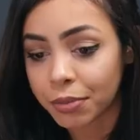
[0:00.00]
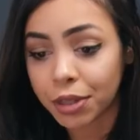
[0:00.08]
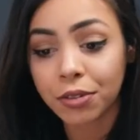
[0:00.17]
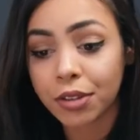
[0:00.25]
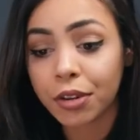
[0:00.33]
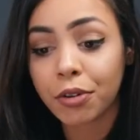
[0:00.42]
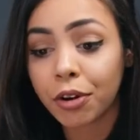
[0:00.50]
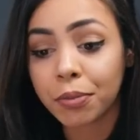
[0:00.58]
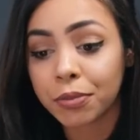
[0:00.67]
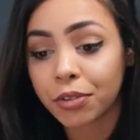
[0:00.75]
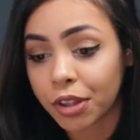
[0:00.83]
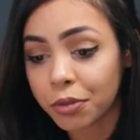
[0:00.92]
been using
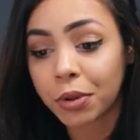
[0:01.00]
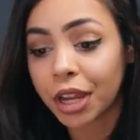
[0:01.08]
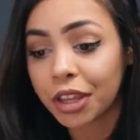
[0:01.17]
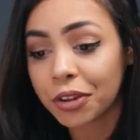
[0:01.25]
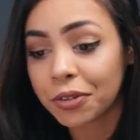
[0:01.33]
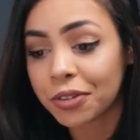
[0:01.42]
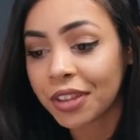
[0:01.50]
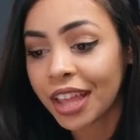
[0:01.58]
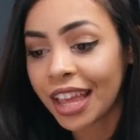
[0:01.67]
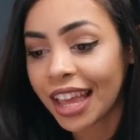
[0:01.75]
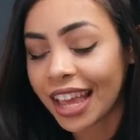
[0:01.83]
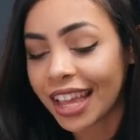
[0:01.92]
Chrome, so that's what I use.
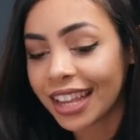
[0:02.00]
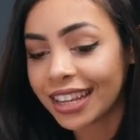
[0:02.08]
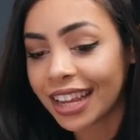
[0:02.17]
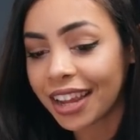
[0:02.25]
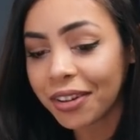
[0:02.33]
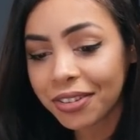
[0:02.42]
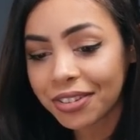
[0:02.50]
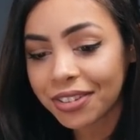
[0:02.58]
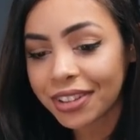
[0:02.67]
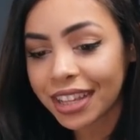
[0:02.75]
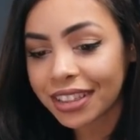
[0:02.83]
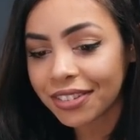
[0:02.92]
And I also
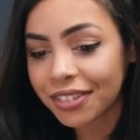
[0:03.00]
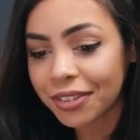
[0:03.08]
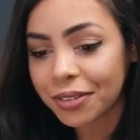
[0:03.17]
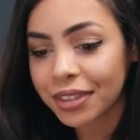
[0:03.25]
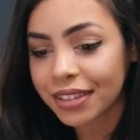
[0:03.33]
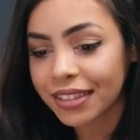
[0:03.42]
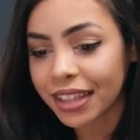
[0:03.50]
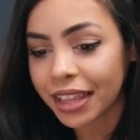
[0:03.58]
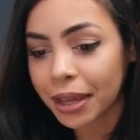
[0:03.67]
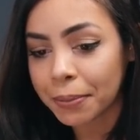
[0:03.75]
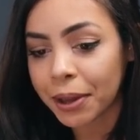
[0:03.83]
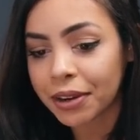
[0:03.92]
there's little things I
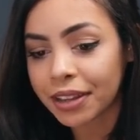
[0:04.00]
like about